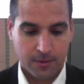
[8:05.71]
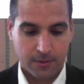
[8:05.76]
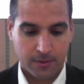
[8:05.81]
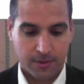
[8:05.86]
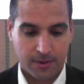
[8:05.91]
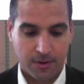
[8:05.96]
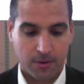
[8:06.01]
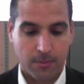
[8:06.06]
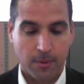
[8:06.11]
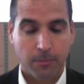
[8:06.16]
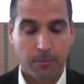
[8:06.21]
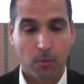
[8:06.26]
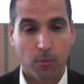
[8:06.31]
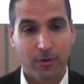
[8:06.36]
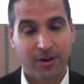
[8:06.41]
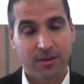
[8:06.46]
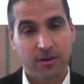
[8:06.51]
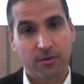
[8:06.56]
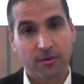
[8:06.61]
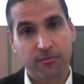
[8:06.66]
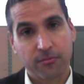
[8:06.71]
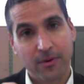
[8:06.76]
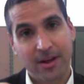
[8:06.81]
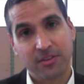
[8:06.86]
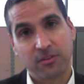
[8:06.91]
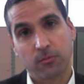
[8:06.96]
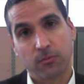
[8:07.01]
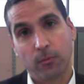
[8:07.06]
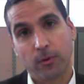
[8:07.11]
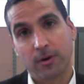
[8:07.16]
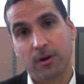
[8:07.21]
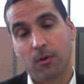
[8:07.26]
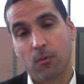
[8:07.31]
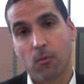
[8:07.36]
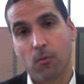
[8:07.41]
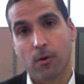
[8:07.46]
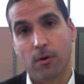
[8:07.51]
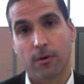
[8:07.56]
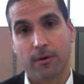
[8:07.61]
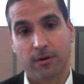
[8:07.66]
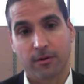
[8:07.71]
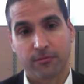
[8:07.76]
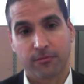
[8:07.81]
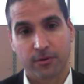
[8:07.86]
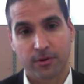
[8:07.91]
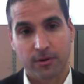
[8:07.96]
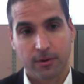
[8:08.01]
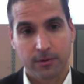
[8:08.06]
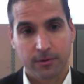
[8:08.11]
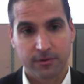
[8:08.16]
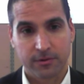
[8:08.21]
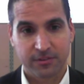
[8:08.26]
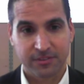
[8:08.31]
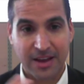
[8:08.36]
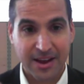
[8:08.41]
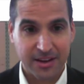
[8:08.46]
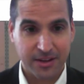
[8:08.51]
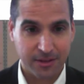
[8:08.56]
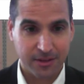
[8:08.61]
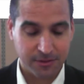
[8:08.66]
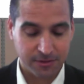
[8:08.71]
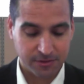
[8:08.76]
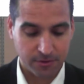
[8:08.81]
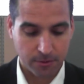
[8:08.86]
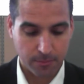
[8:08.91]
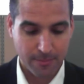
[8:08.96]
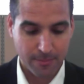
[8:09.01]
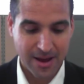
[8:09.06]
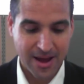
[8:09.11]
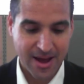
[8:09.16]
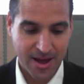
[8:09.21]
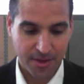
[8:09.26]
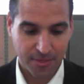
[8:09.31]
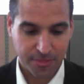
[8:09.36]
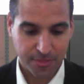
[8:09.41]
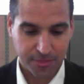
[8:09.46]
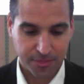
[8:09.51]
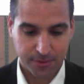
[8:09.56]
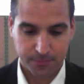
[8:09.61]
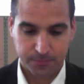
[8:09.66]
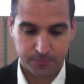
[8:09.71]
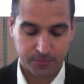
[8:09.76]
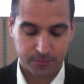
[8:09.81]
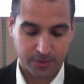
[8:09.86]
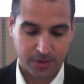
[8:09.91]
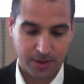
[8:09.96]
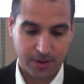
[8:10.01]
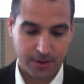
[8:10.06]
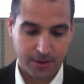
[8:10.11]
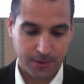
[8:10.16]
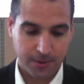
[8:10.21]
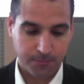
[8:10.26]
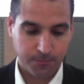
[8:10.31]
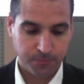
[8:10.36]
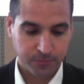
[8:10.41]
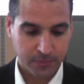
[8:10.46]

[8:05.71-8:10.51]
Okay, or maybe one of your friends won an award for science or math. Okay.